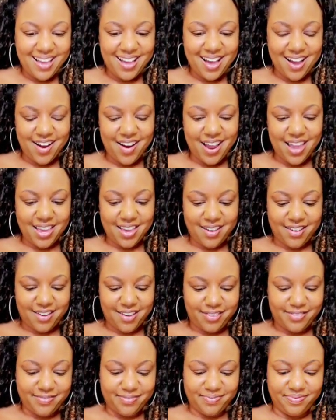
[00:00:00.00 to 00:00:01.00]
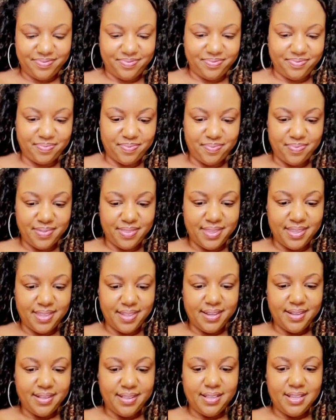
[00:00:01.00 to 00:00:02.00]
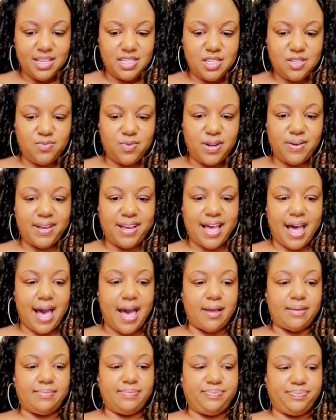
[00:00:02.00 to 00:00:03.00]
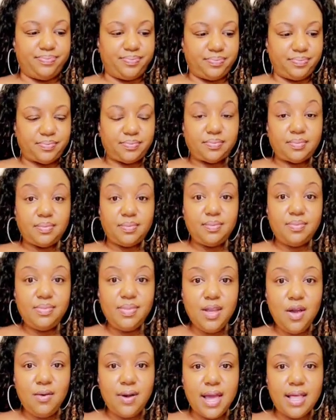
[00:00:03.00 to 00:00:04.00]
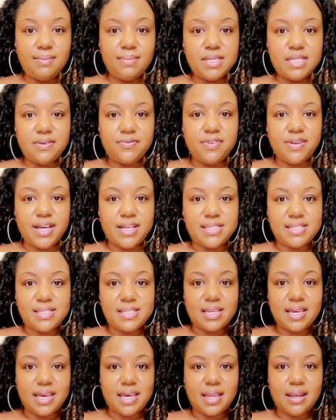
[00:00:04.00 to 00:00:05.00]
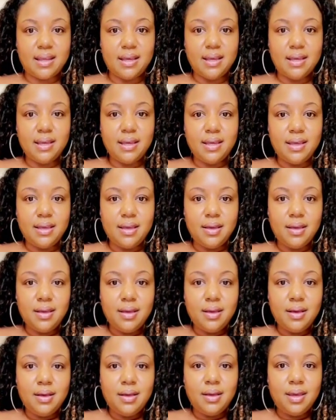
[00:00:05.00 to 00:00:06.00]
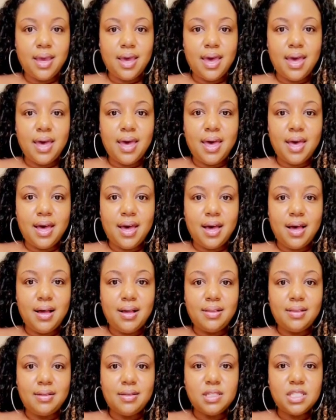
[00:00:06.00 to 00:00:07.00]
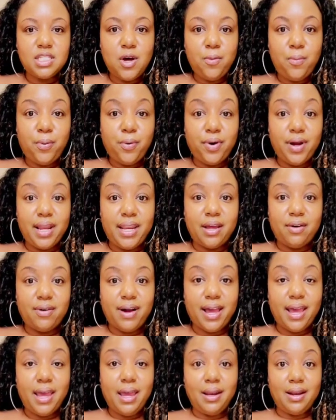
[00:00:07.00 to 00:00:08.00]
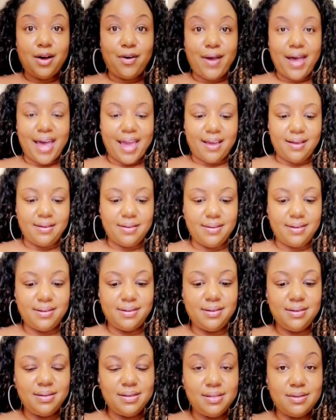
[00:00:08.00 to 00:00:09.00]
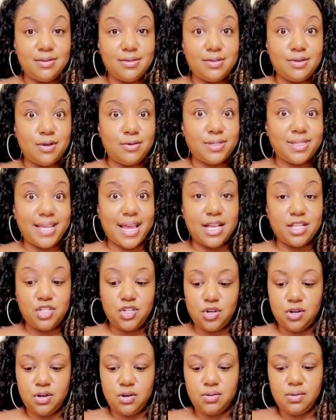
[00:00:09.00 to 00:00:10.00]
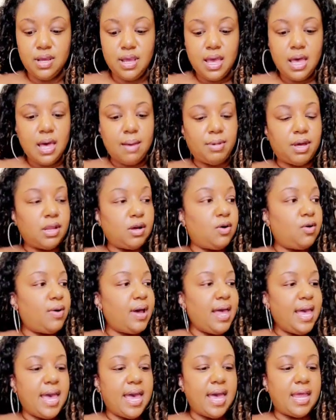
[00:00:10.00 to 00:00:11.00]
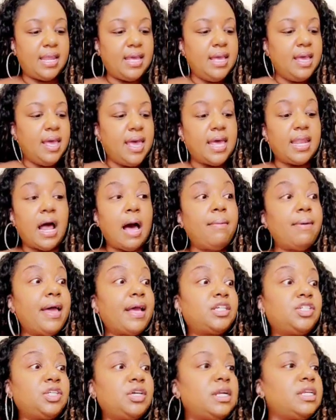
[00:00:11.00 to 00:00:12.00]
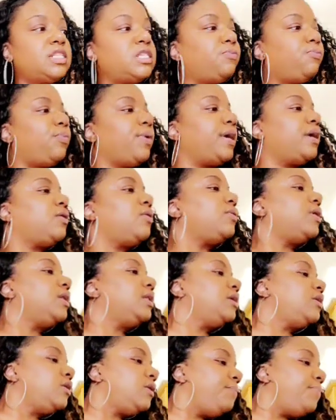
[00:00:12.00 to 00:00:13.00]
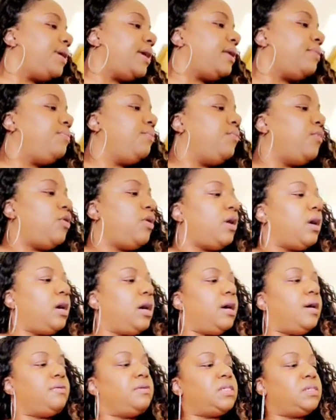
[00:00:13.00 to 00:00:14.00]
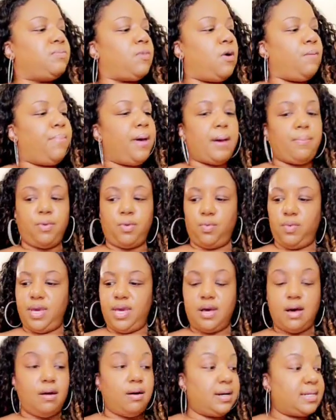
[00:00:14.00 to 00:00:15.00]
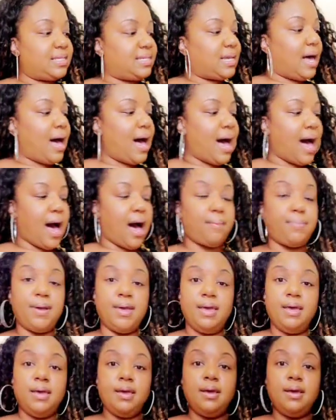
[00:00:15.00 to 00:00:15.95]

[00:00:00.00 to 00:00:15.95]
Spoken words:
it. All right, y'all. This is what I got. Okay, let me see if you can see it. Yeah, so pretty, right? Okay, so stay tuned. I'm gonna go ahead and I'm actually gonna sprinkle a little bit more of smoked paprika on top